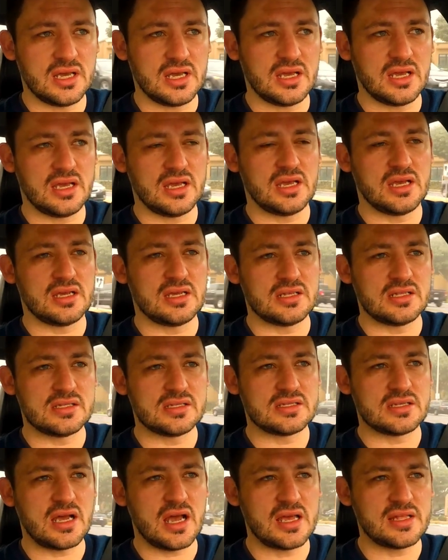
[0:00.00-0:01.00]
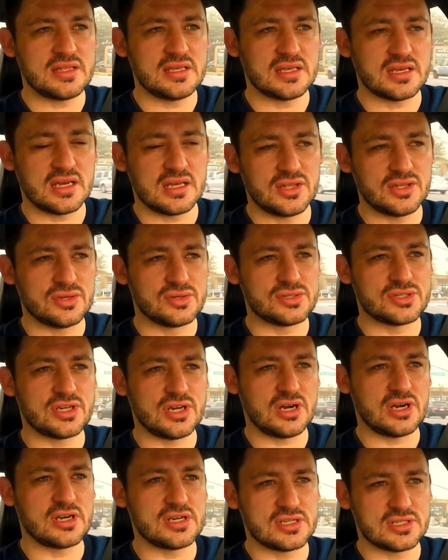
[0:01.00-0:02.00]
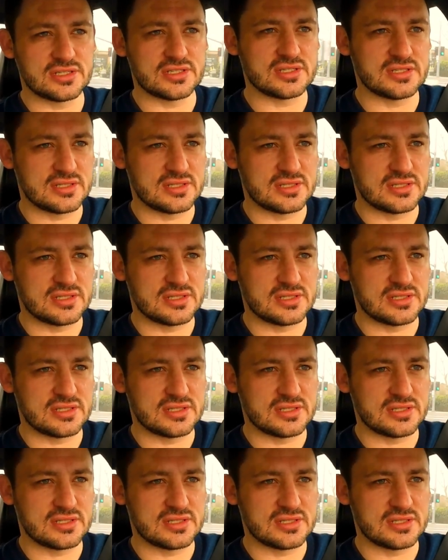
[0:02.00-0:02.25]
And I think on those cars,